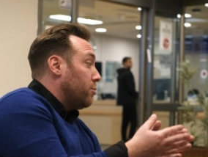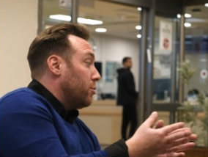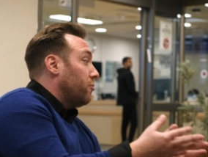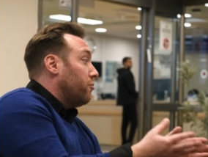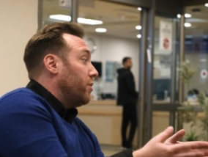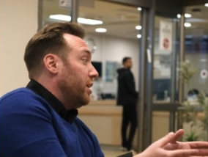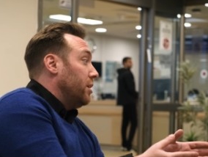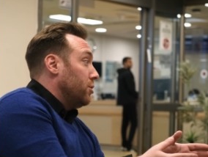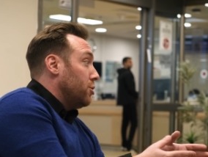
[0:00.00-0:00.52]
been
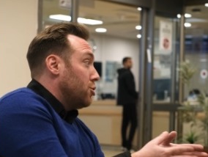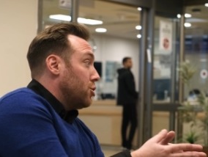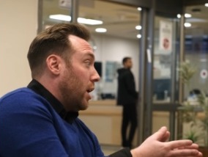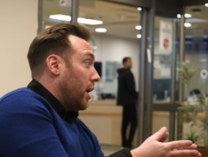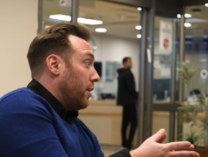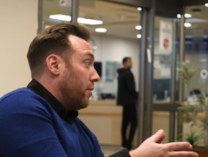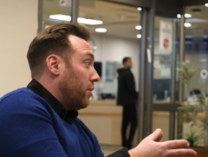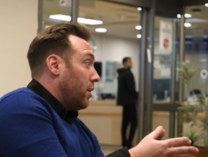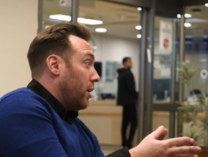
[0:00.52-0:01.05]
fatally
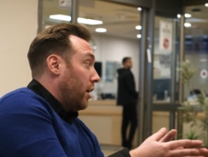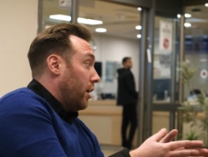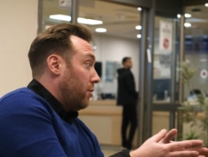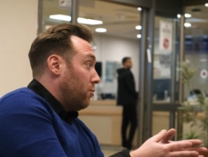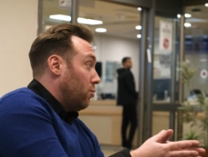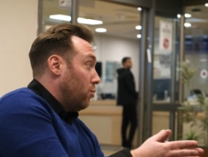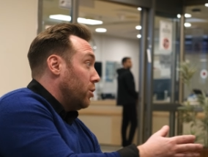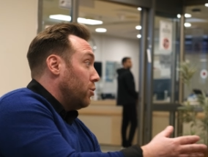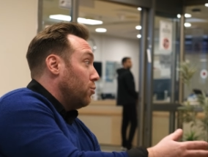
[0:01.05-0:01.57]
shot in the head
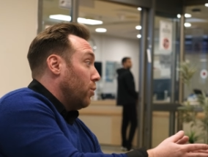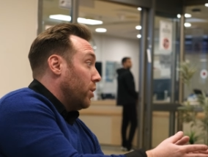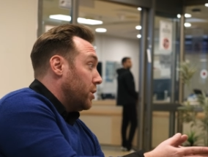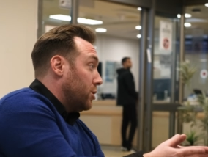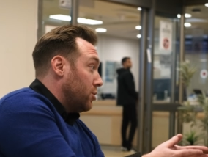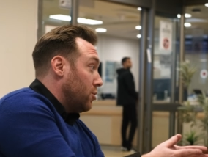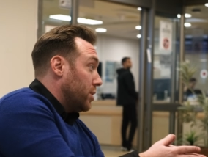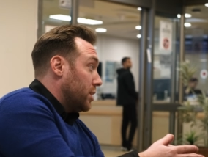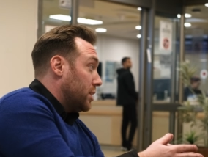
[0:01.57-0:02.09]
when you went
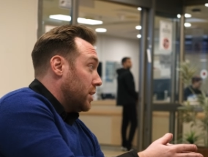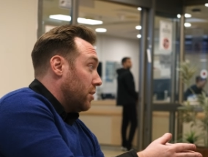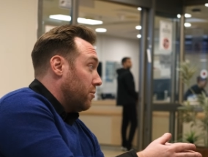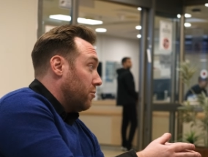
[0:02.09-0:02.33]
to go and save